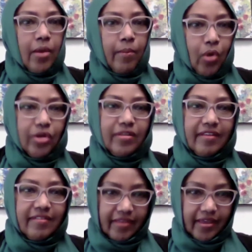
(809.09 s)
More they
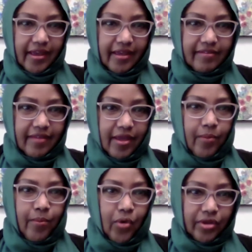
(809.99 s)
see us,
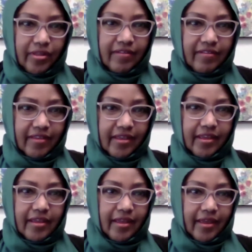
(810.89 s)
more they
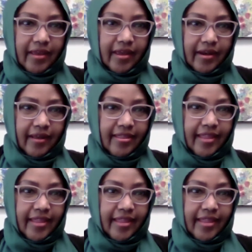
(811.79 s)
see and